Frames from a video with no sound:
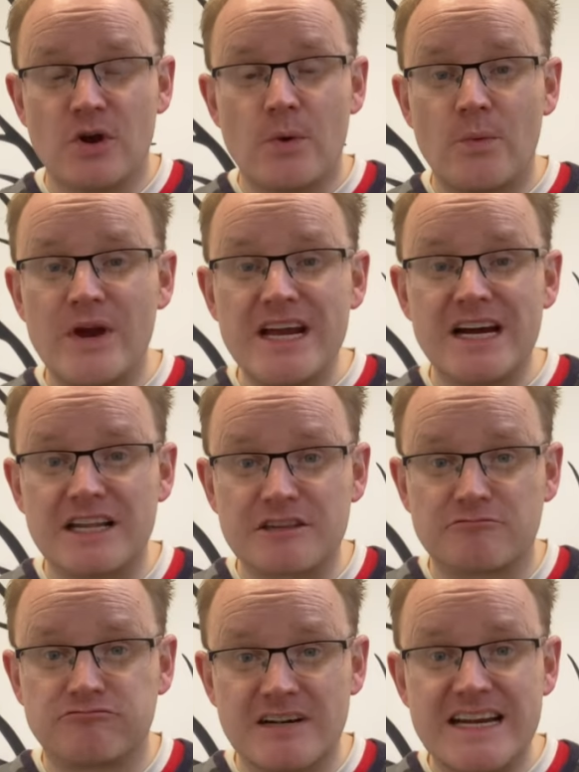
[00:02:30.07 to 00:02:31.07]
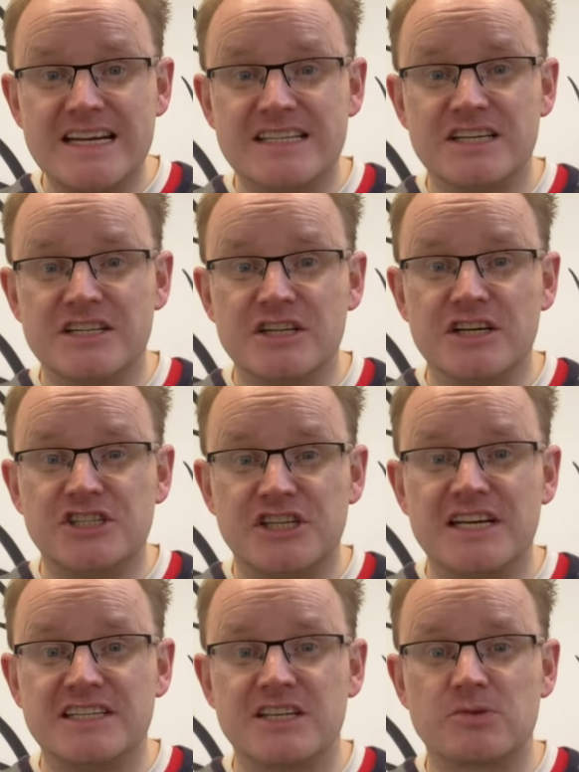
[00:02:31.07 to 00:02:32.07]
We are the reason that
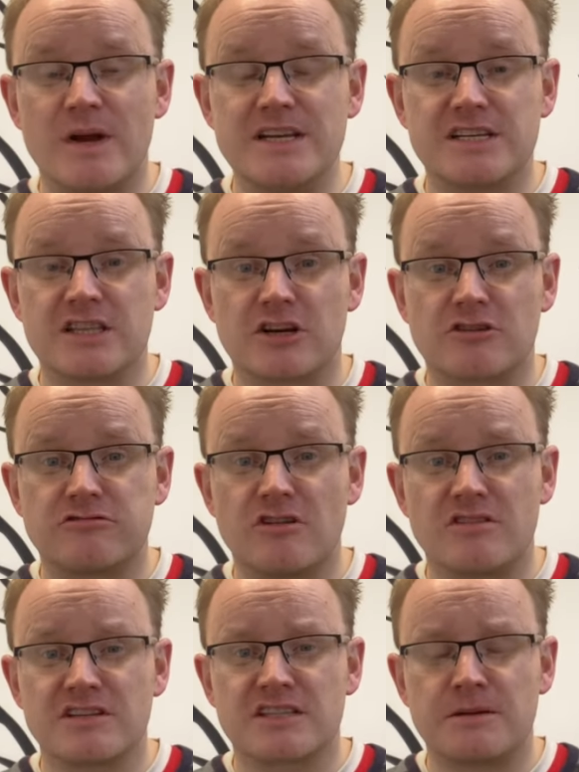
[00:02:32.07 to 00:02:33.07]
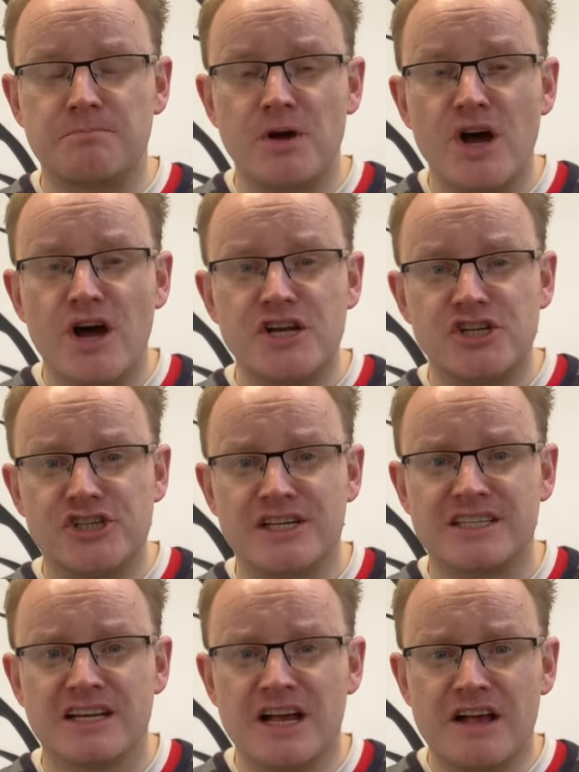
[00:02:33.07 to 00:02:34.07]
Jesus went to the cross to
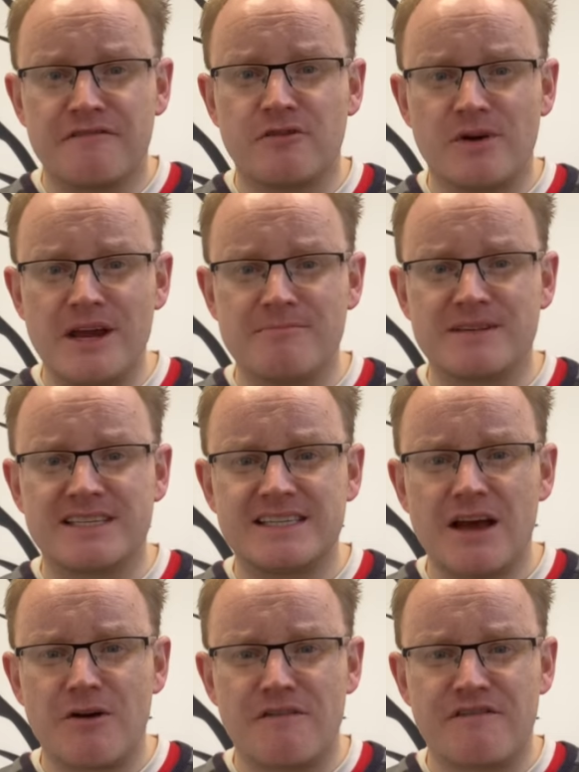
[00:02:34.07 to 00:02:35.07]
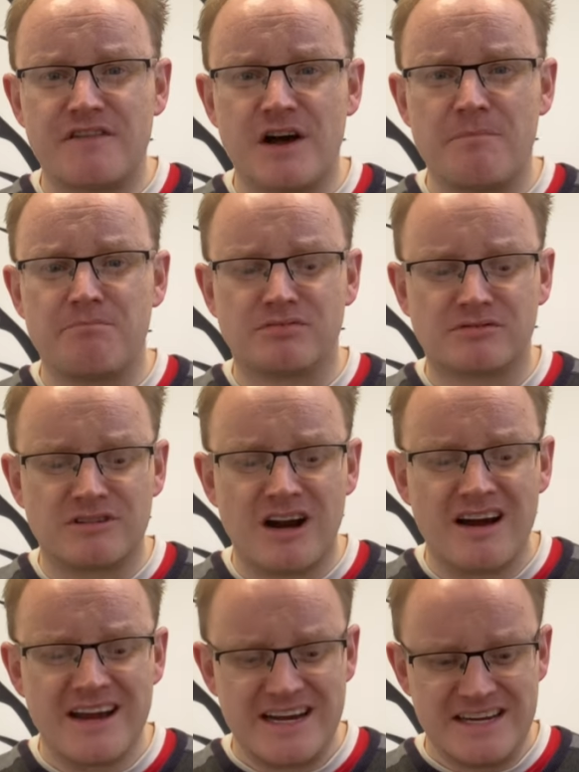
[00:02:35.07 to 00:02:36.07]
purchase for himself a
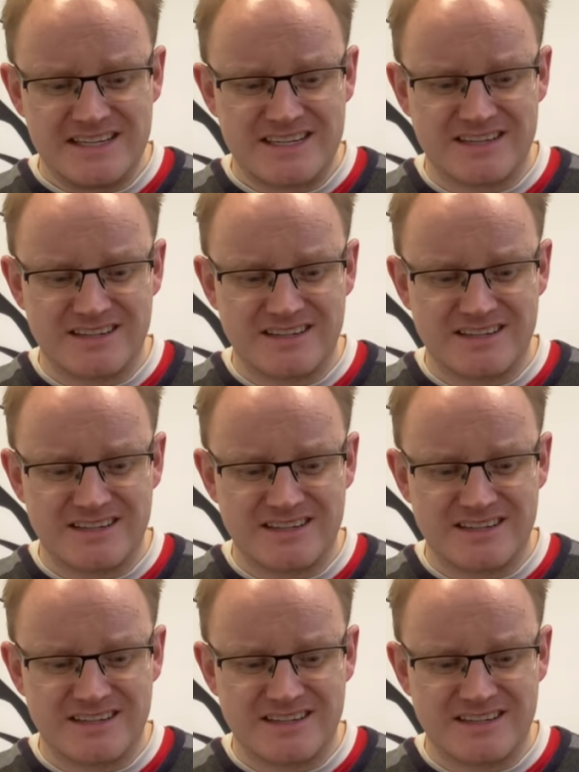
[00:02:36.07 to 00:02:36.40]
bride.